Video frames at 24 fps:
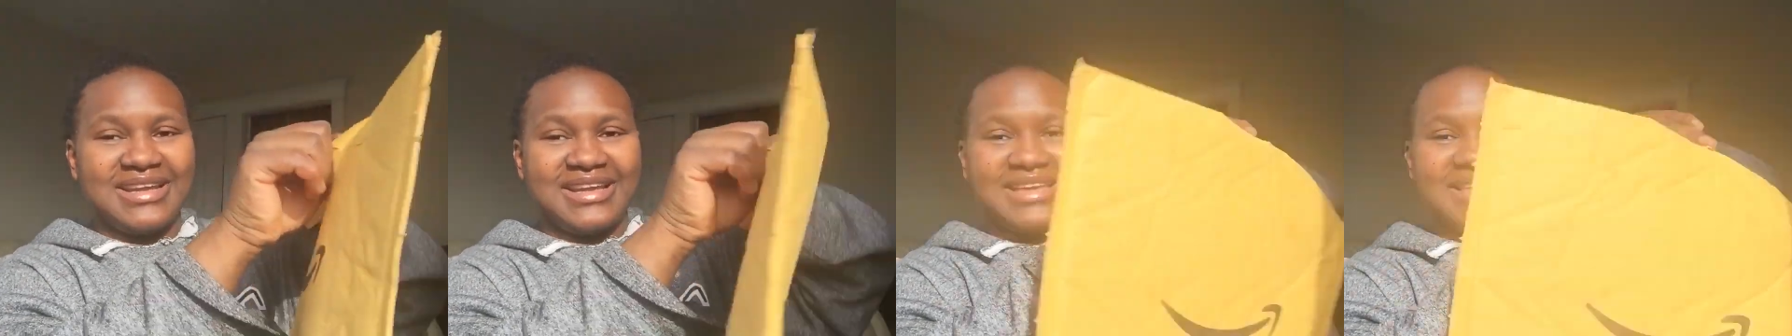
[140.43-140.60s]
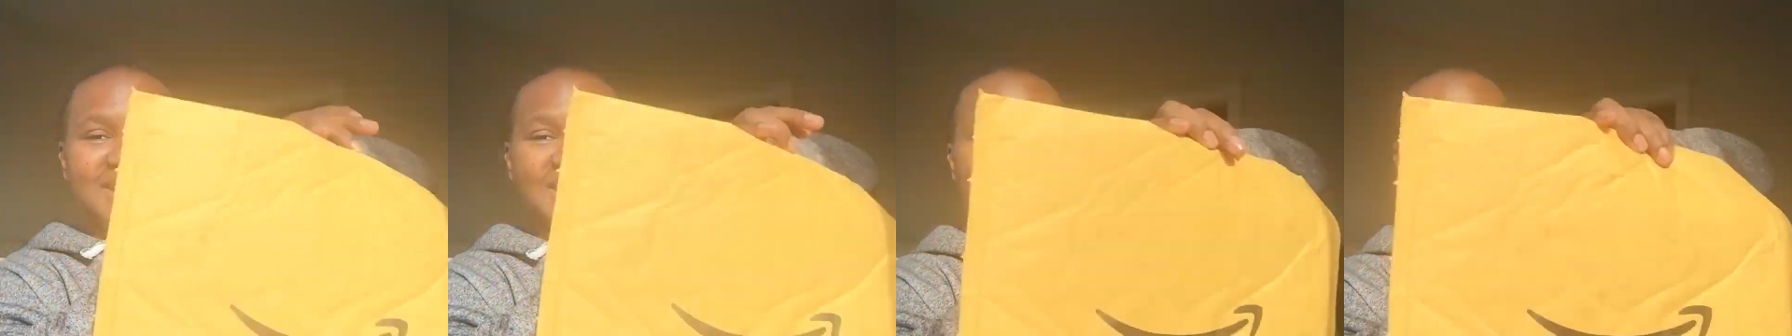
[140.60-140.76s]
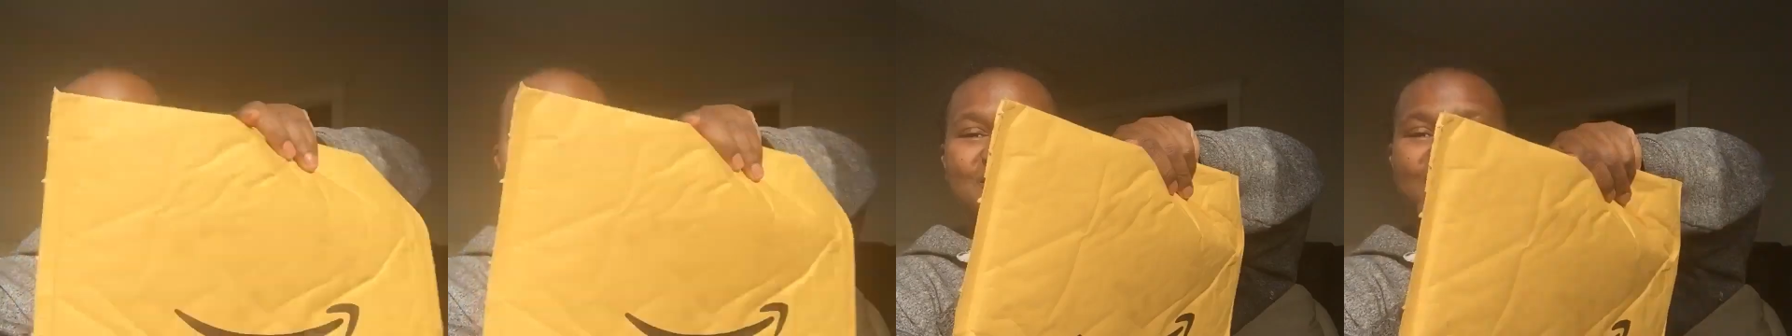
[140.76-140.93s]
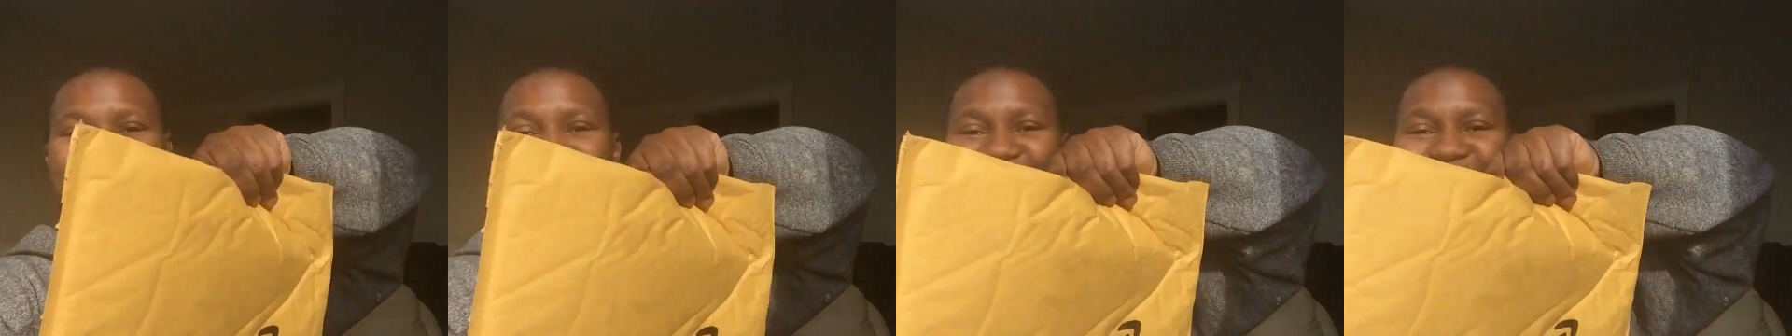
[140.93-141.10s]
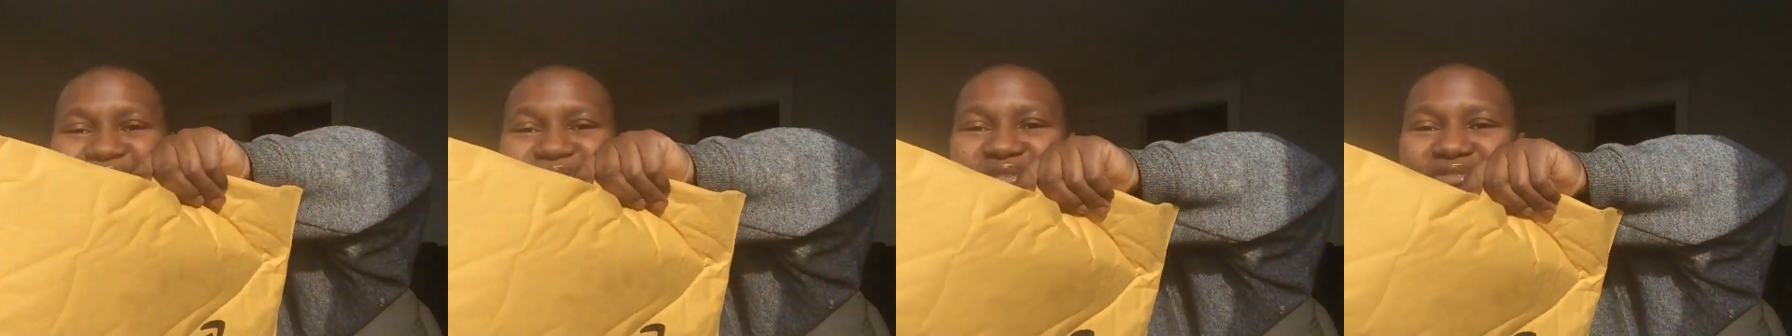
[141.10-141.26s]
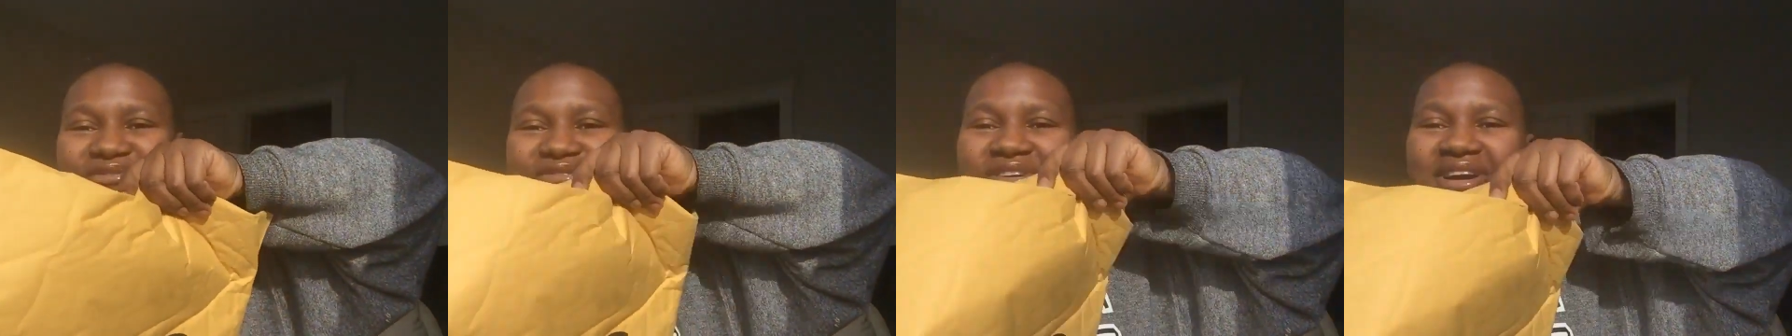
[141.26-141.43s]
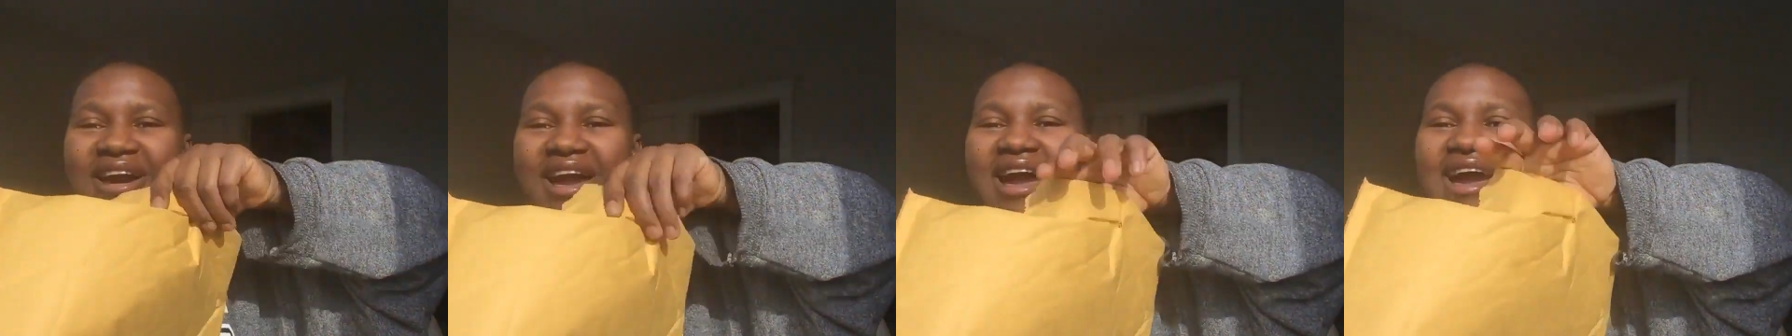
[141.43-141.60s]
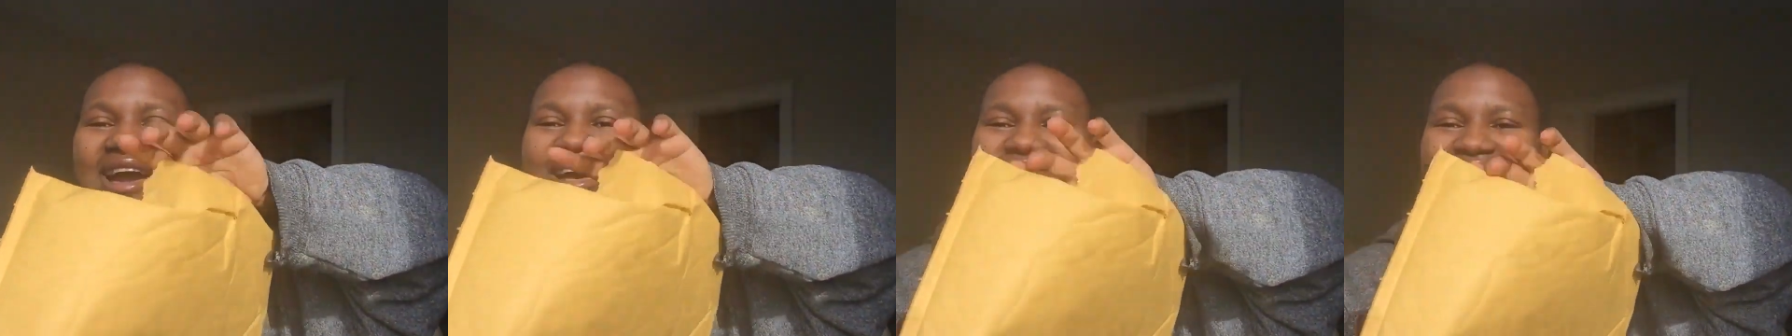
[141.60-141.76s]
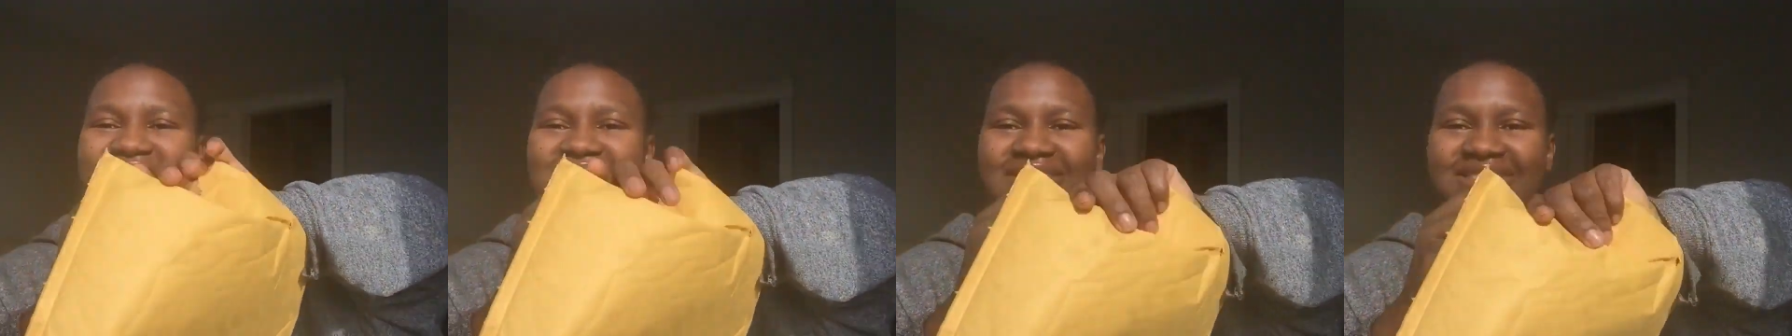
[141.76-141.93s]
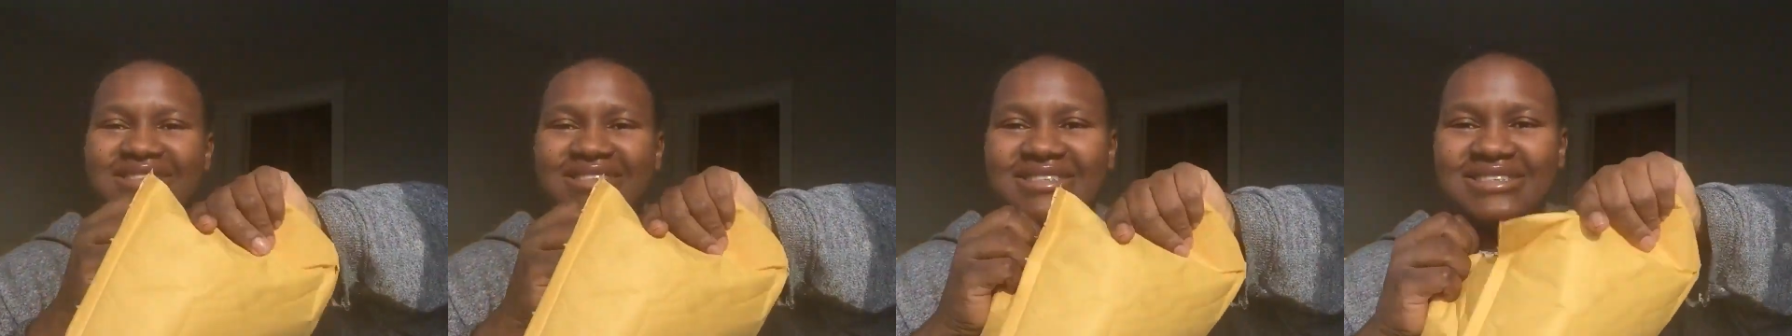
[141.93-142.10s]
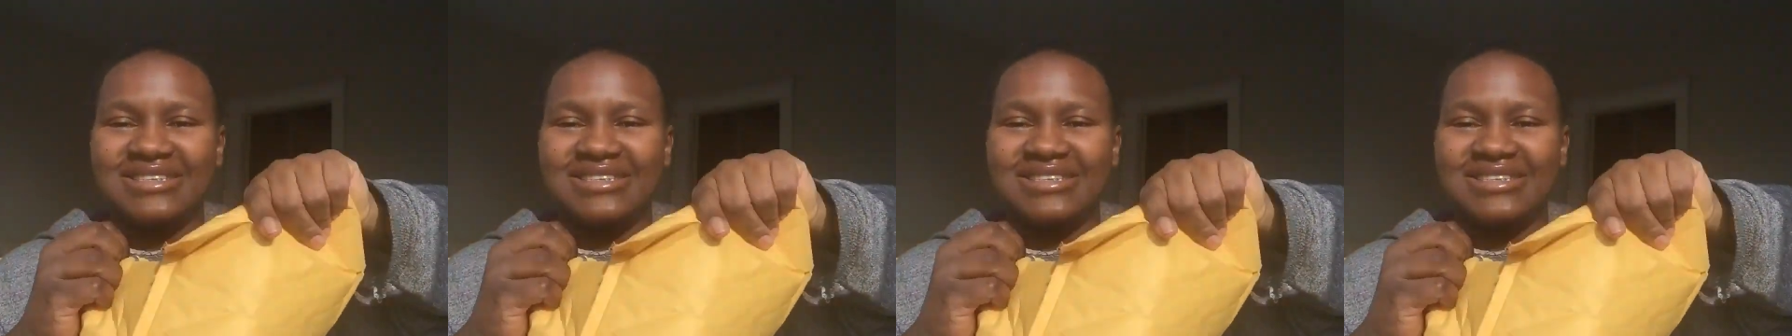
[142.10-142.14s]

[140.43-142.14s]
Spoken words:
It came so fast.